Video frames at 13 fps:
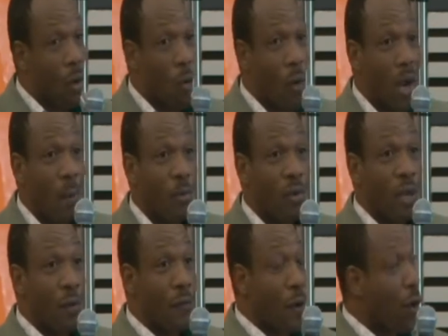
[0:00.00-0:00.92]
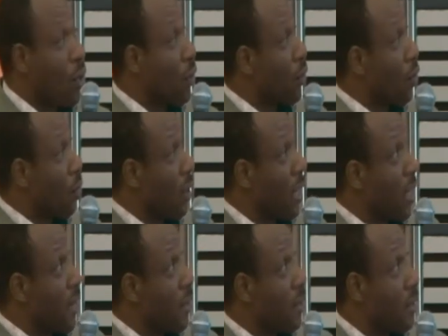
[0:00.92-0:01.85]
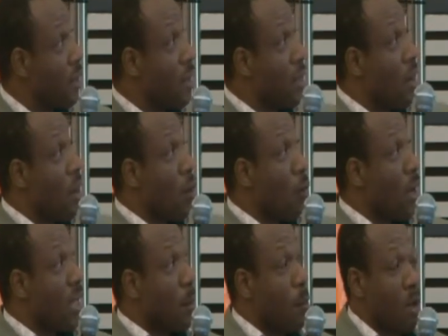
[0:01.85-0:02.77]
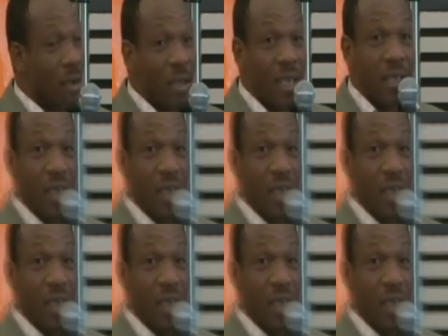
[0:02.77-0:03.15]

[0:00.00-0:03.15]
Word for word: What I'm trying to focus on is what the model lease